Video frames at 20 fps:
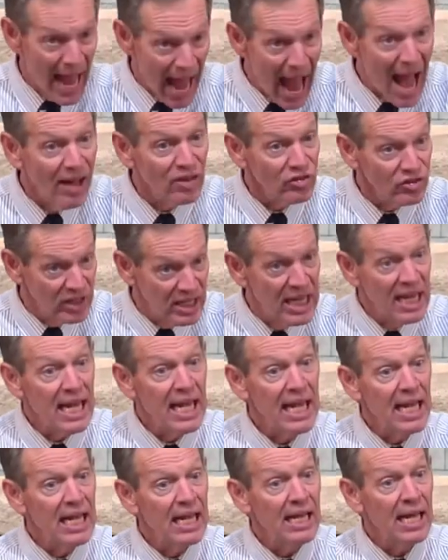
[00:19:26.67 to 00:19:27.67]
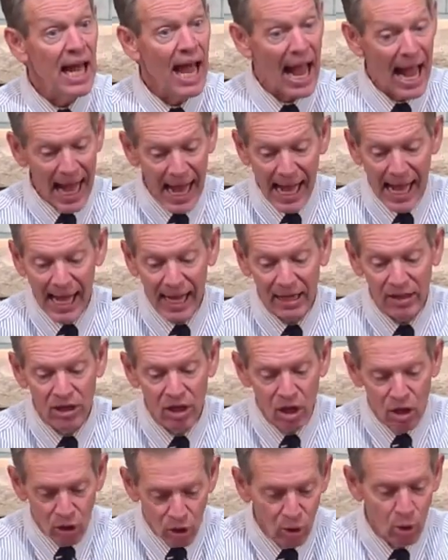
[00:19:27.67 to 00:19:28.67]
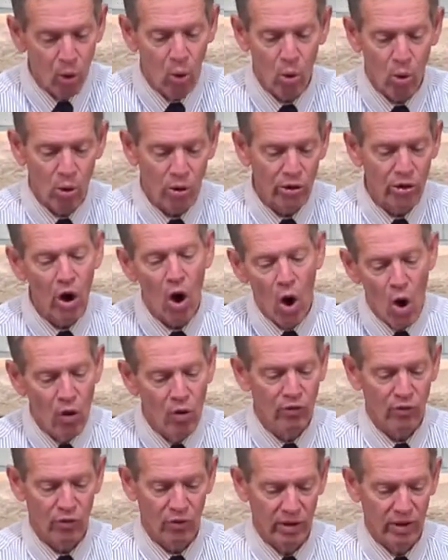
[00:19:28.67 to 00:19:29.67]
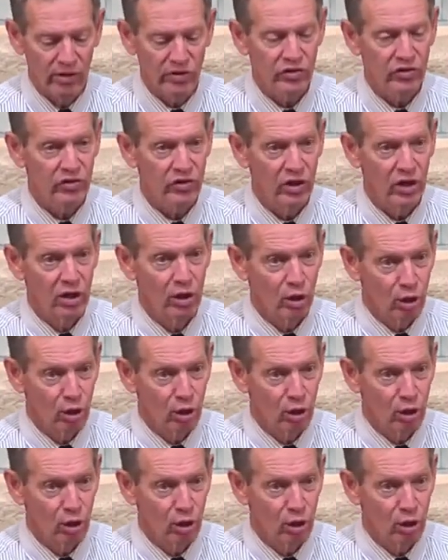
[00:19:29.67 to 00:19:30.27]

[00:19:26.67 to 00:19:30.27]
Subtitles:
as King and Lord over us.